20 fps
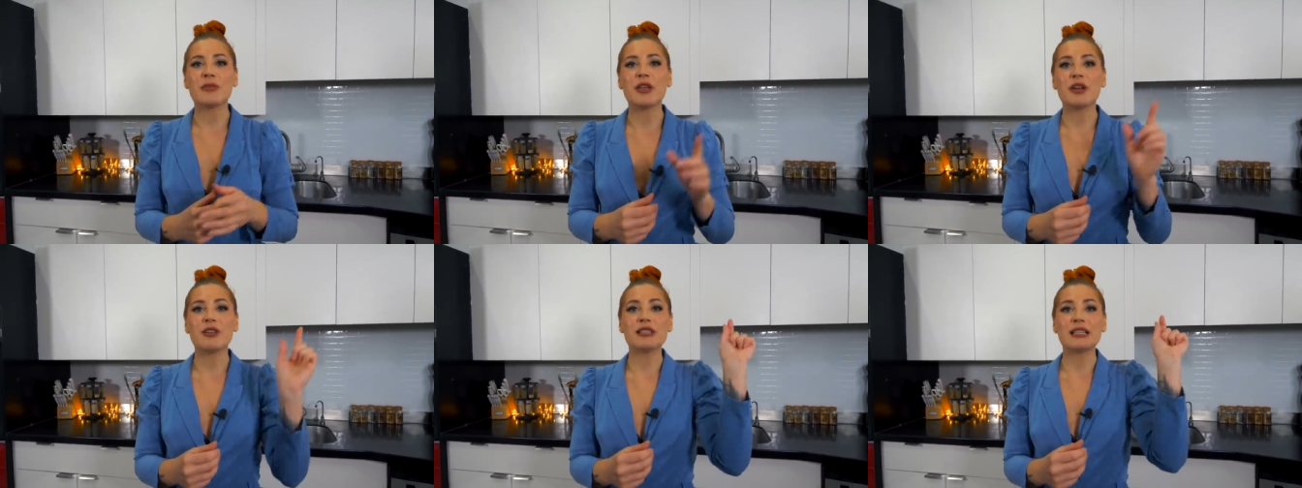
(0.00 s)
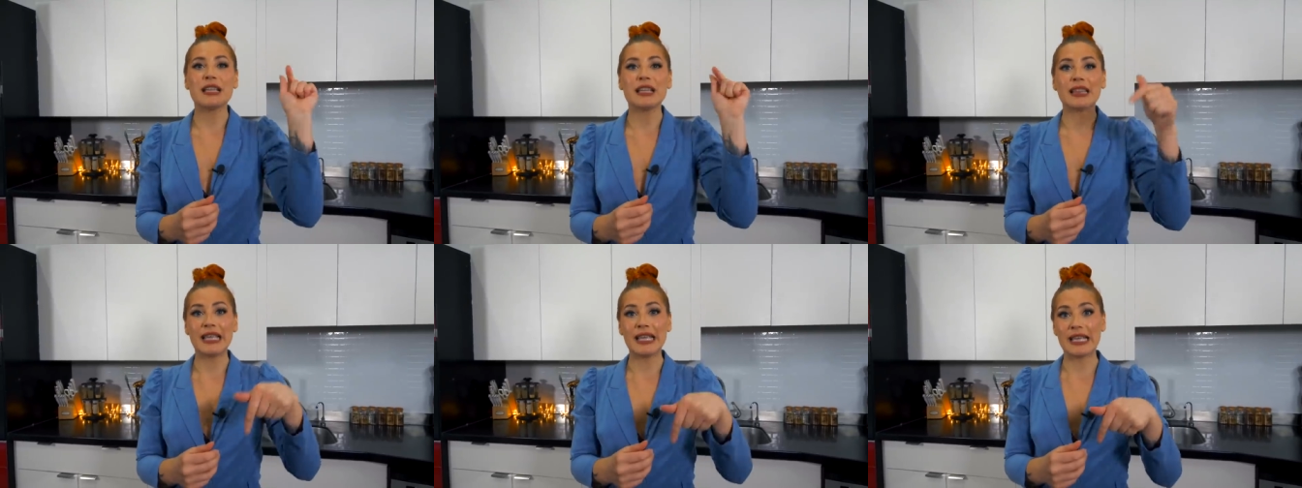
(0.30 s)
There is
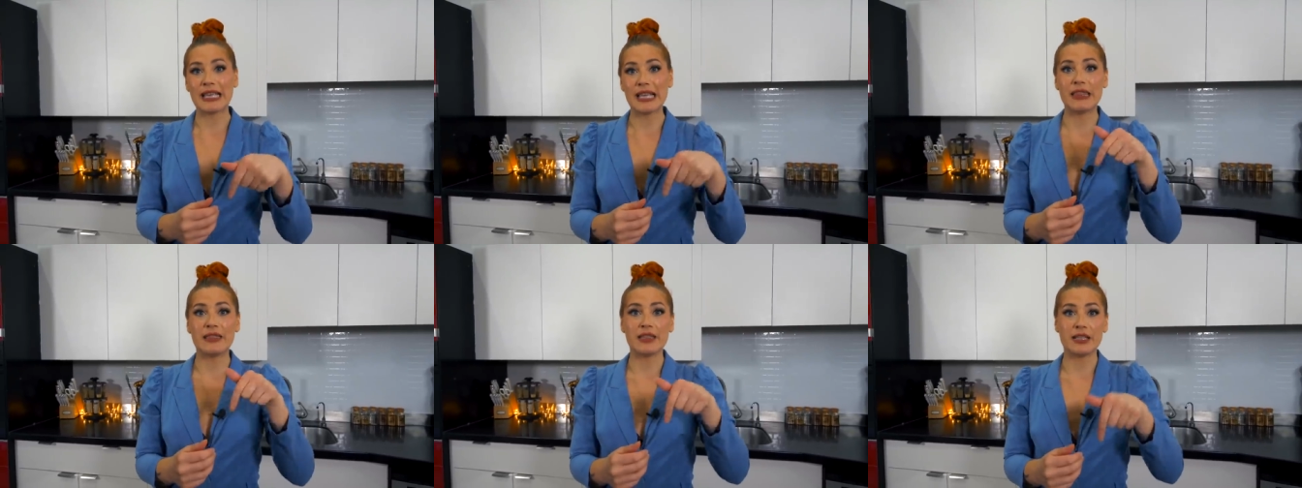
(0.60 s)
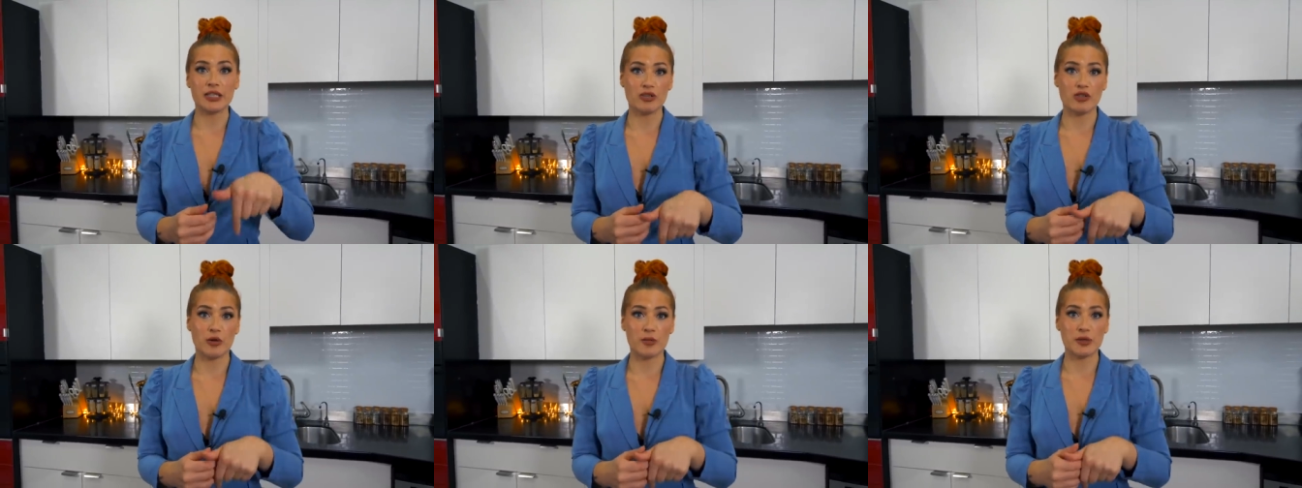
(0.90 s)
a link in the
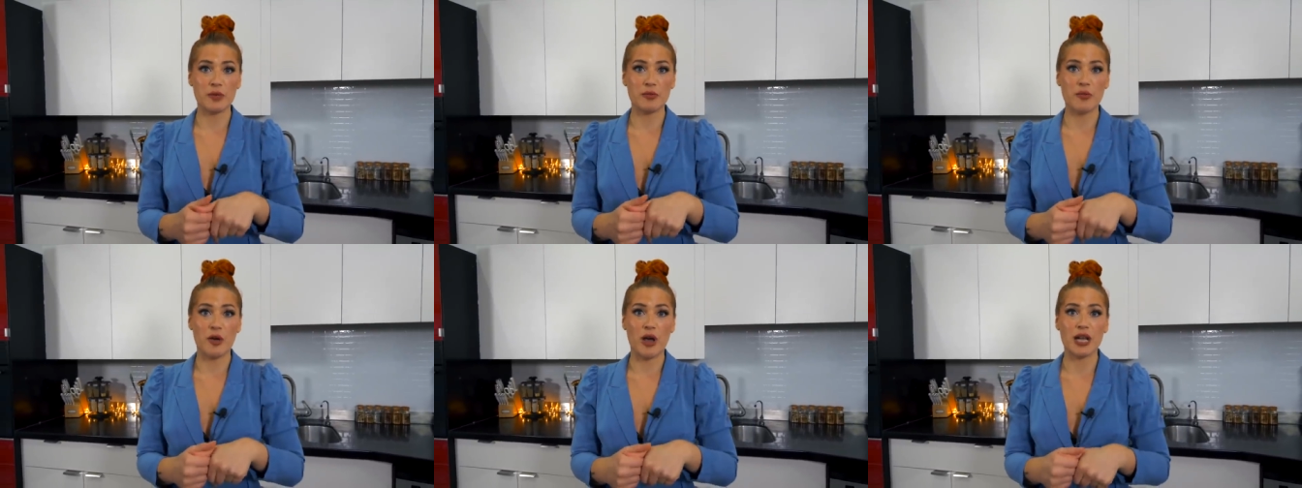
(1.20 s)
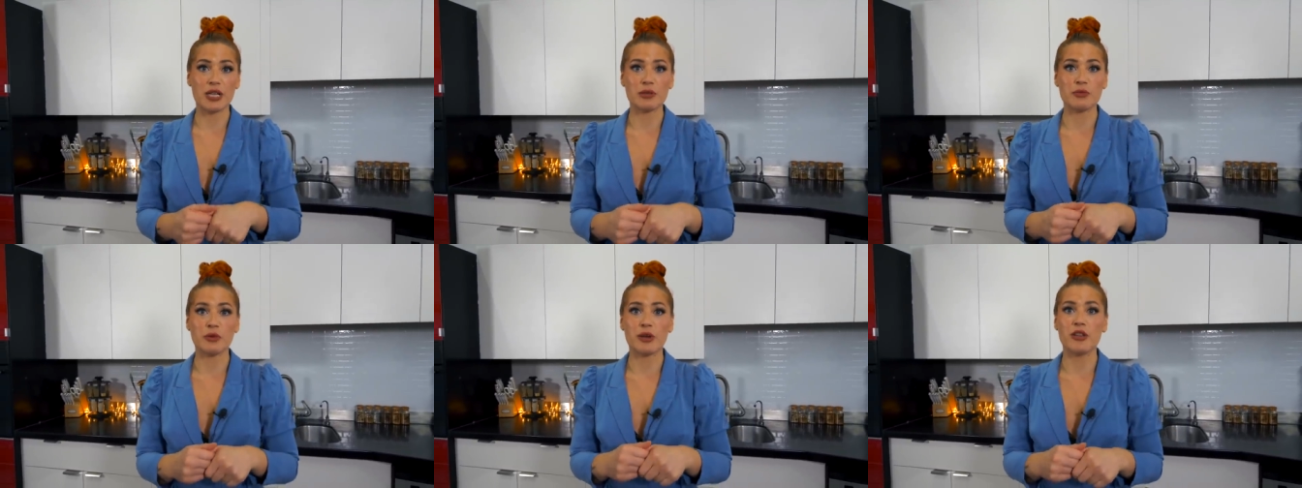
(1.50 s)
description
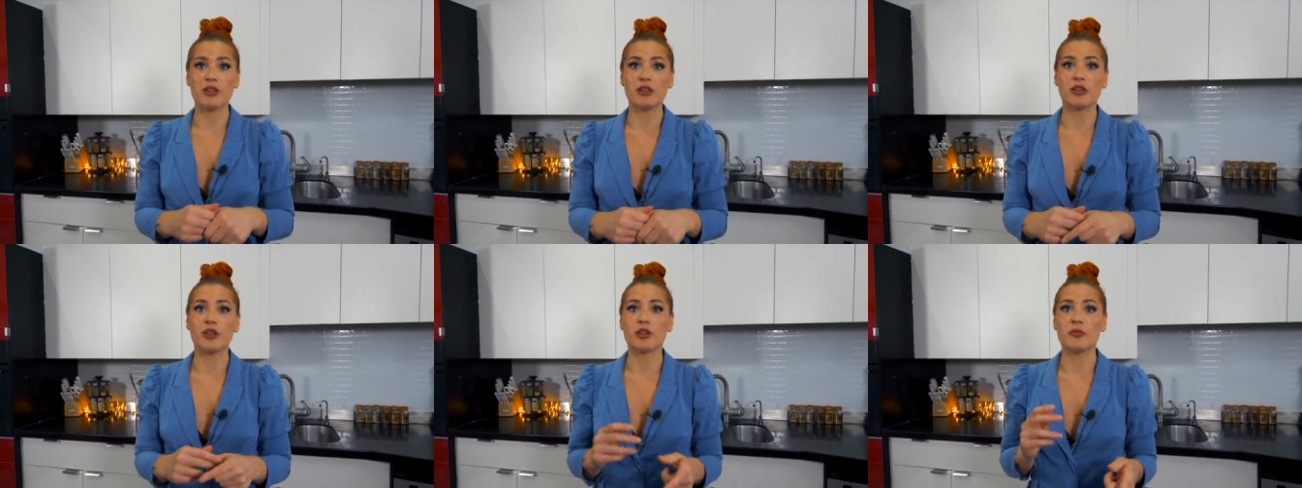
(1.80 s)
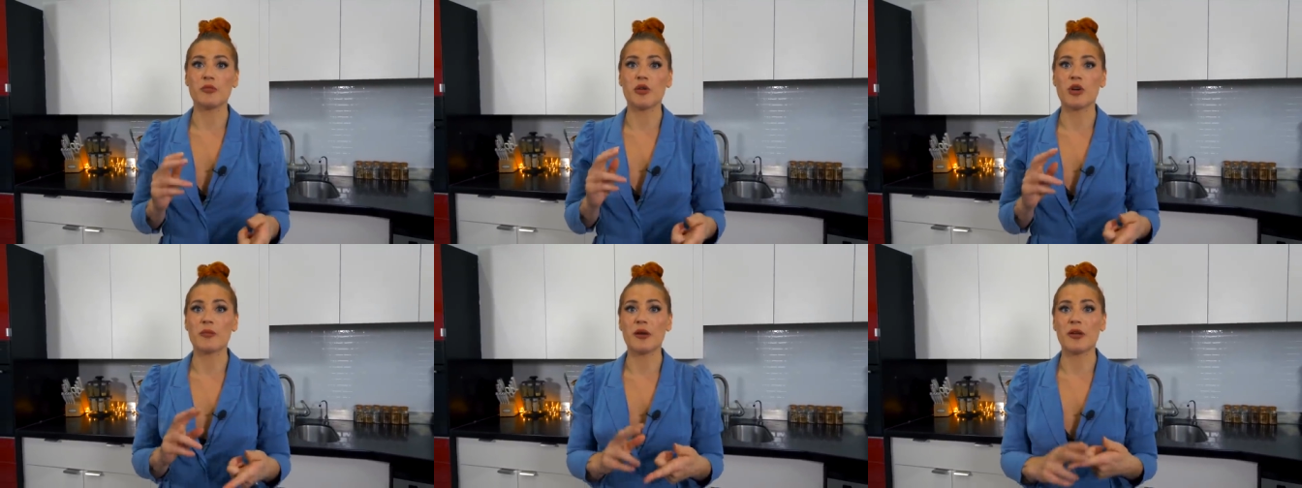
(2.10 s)
box where you can
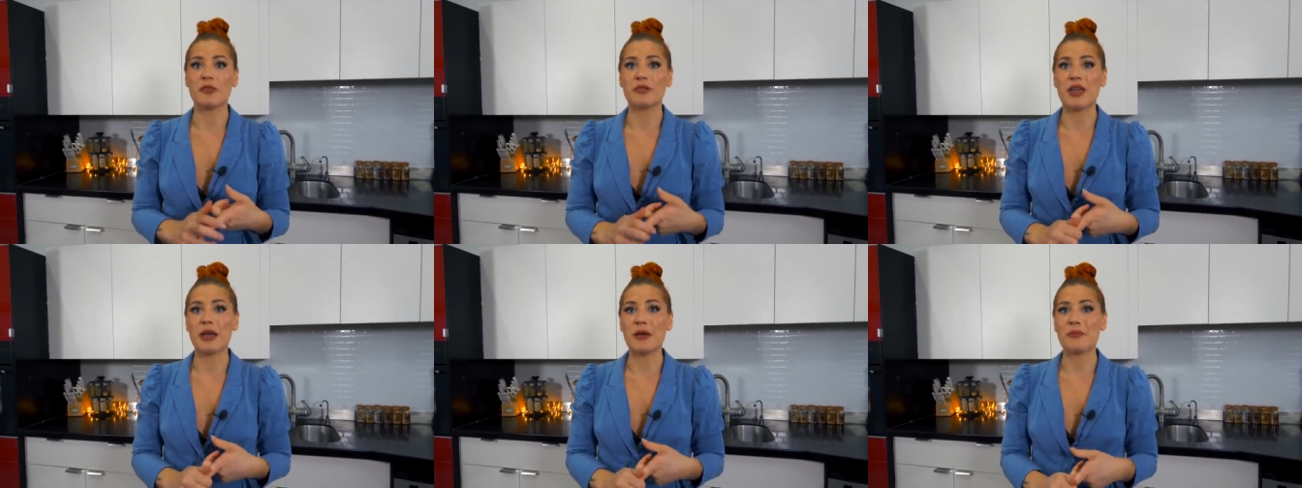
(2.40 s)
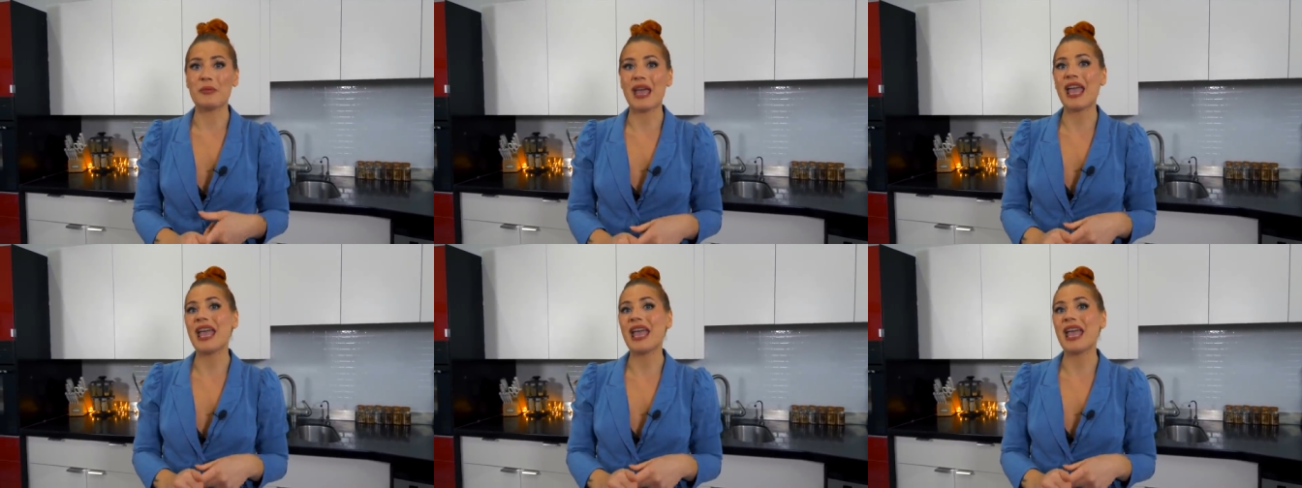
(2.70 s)
learn more about them